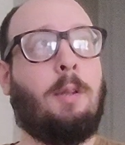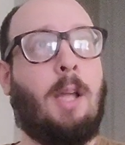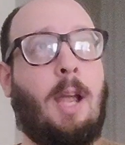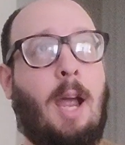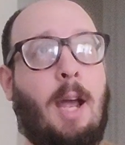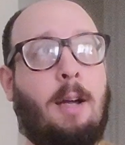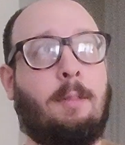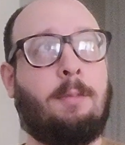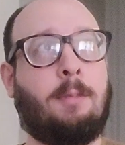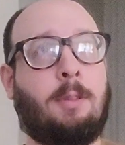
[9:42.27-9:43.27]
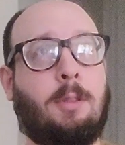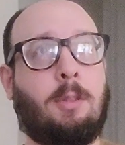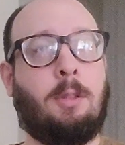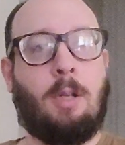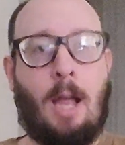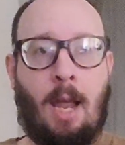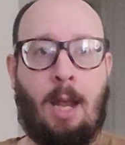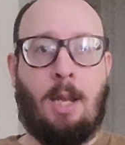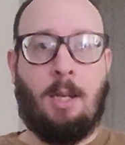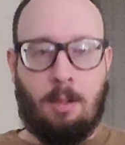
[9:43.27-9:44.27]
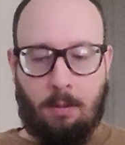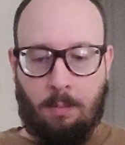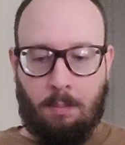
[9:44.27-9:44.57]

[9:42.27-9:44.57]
They have a